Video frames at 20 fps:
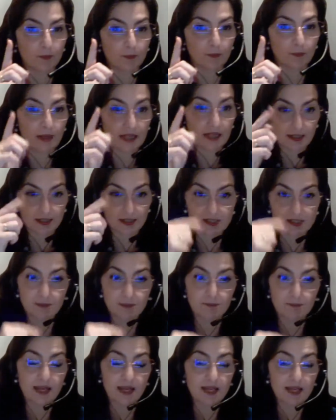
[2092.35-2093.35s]
because the
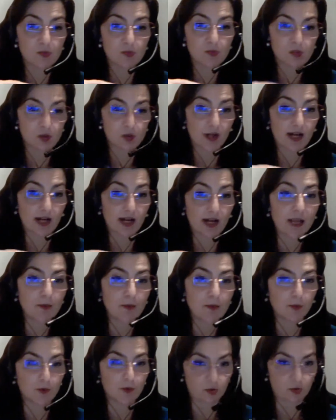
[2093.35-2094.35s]
base was not
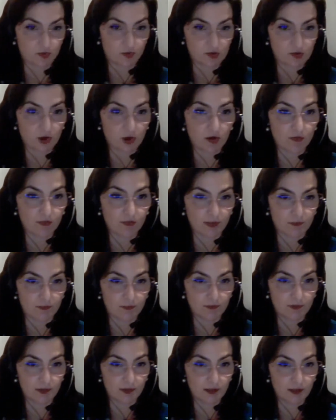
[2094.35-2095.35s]
able to resolve them,
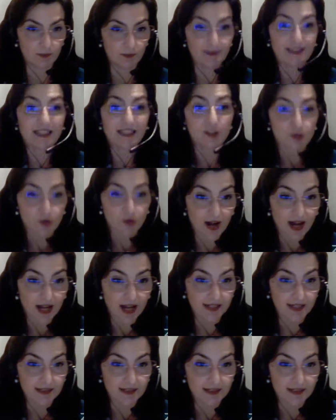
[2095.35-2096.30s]
but they tried.